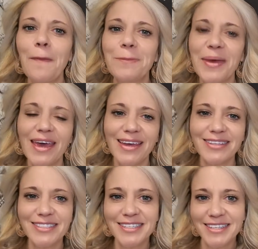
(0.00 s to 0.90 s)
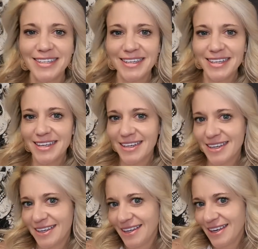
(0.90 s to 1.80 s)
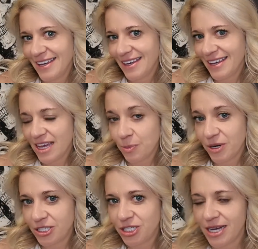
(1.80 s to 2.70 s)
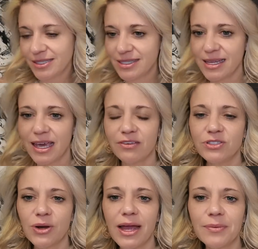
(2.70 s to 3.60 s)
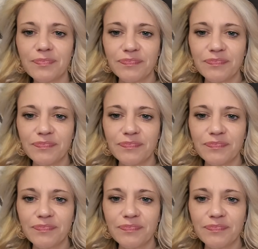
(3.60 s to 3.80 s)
But he appreciates the gifts, right?